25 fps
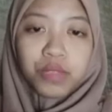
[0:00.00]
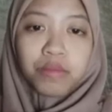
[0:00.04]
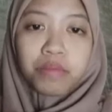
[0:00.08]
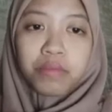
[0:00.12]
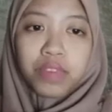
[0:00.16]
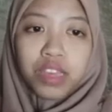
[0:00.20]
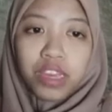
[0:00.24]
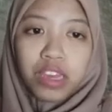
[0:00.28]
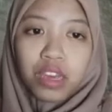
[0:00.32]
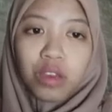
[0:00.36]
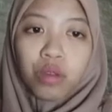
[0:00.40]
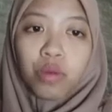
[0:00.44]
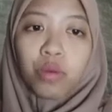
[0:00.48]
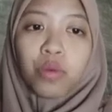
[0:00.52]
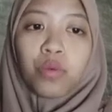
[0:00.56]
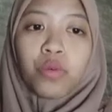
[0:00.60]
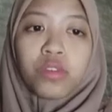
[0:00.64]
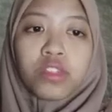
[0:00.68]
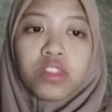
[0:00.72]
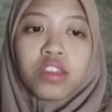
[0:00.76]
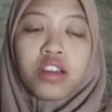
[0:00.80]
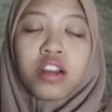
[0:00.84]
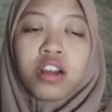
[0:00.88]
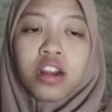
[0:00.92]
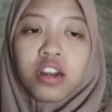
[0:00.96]
me
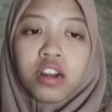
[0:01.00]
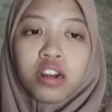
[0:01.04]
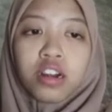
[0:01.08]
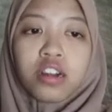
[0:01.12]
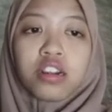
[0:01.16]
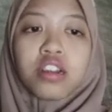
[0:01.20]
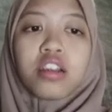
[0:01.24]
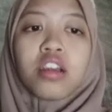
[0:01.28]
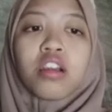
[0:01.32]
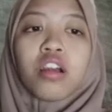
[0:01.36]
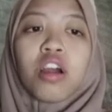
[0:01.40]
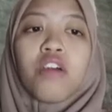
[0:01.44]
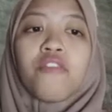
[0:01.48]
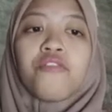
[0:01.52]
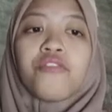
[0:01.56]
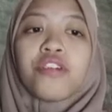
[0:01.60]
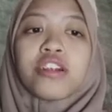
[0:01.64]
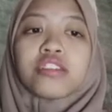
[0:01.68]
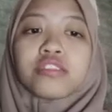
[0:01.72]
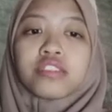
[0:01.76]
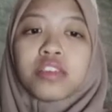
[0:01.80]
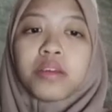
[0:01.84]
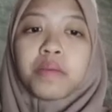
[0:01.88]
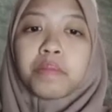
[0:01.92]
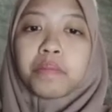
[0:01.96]
with her
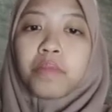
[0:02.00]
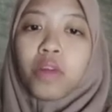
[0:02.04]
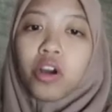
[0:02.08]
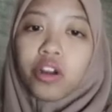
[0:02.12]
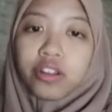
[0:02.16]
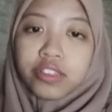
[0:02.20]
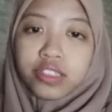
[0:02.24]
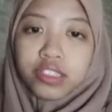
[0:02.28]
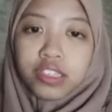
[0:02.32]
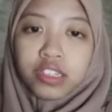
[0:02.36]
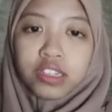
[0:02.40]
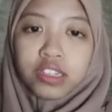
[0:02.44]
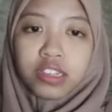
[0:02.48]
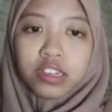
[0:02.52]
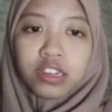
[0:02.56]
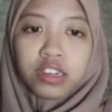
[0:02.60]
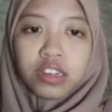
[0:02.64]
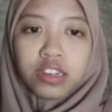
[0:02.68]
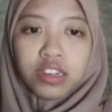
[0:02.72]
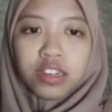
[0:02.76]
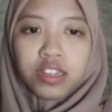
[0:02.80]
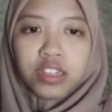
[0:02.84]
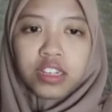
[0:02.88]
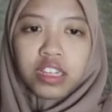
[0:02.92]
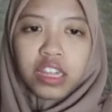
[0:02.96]
comforting bond.
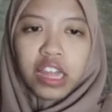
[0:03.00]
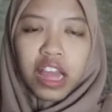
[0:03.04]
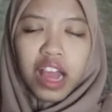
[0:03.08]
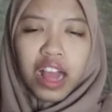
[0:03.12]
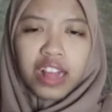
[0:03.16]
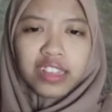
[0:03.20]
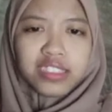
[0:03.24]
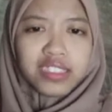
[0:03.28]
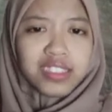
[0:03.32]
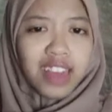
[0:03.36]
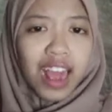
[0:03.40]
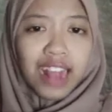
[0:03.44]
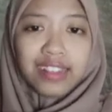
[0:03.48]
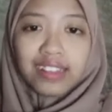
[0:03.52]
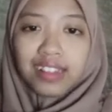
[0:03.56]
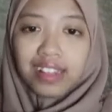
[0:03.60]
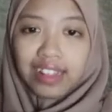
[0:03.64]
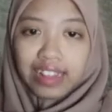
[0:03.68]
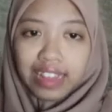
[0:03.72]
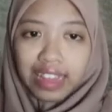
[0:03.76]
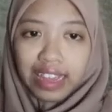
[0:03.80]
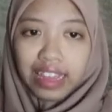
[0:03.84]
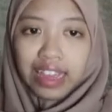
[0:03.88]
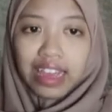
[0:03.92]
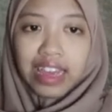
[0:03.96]

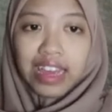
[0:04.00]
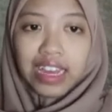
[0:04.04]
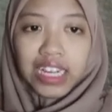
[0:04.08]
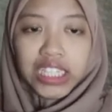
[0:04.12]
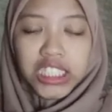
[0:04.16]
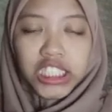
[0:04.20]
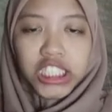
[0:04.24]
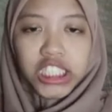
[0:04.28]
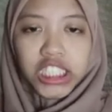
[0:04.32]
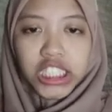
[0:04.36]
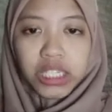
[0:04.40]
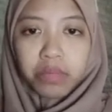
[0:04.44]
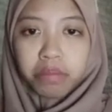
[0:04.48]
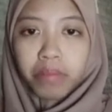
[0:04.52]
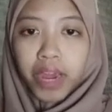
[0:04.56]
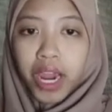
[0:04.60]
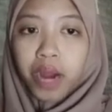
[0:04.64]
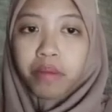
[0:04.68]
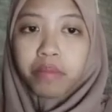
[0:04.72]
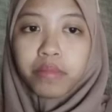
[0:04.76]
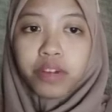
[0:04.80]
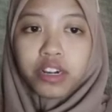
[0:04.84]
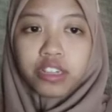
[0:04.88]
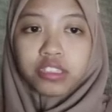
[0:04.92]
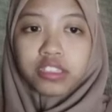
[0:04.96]
Suddenly, she
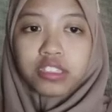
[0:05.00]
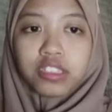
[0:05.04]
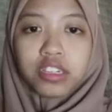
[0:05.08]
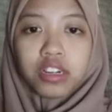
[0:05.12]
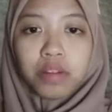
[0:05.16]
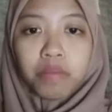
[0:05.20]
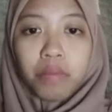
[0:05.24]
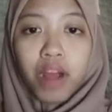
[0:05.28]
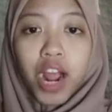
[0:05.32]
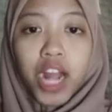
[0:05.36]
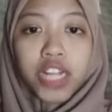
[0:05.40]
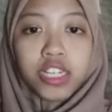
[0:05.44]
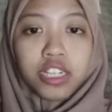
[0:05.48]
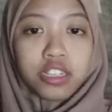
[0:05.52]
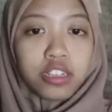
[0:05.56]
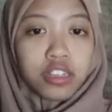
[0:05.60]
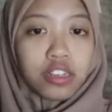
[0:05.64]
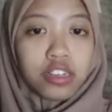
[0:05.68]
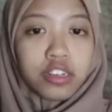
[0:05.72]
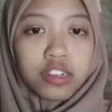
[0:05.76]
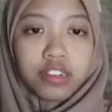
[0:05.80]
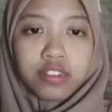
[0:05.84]
remembers her mother.